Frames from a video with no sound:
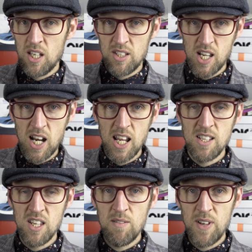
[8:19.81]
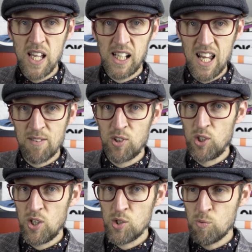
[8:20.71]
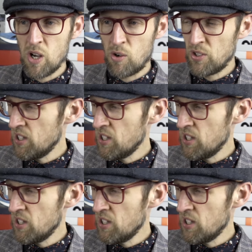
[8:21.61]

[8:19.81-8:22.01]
1080 V11 as well. I